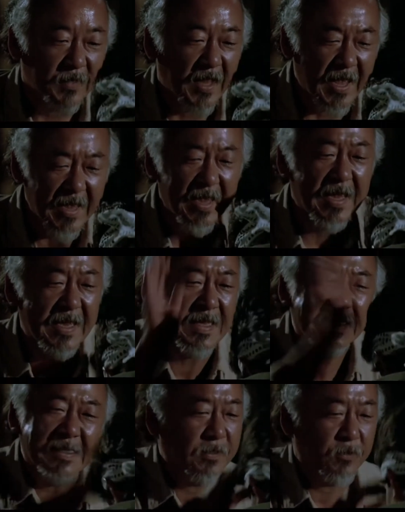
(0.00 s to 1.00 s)

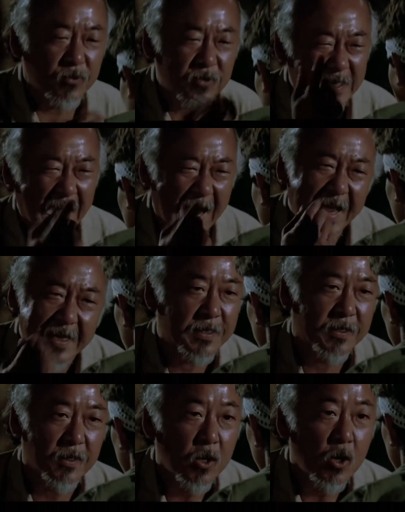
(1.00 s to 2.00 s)
Hey, look eye.
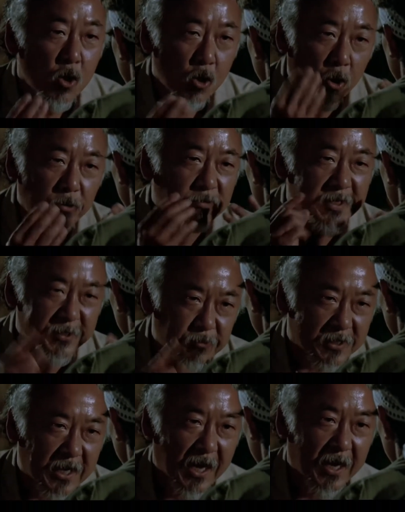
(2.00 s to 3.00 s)
Always
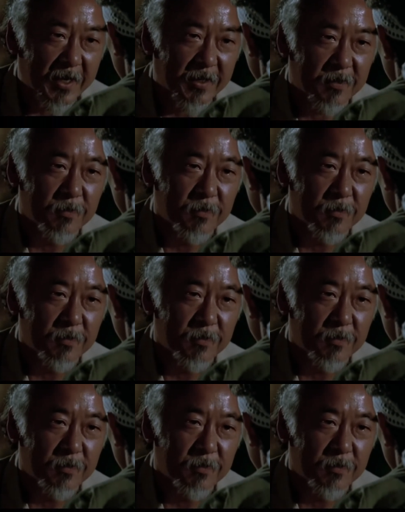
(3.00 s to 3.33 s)
look eye.